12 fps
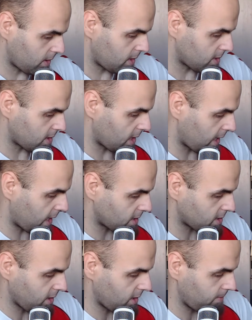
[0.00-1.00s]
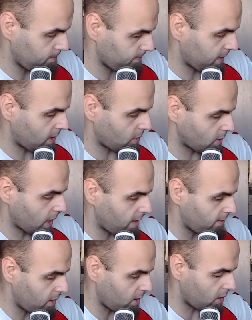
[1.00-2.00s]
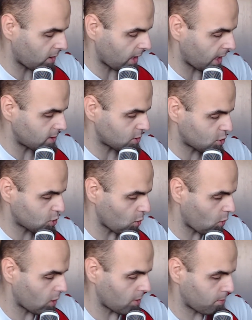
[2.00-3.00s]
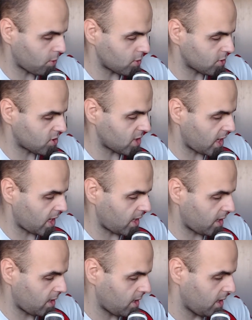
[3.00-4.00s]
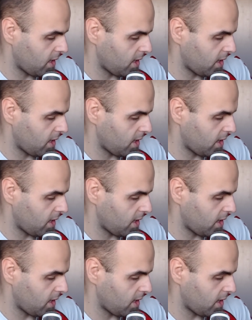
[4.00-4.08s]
Is actually, they don't have an online store per se.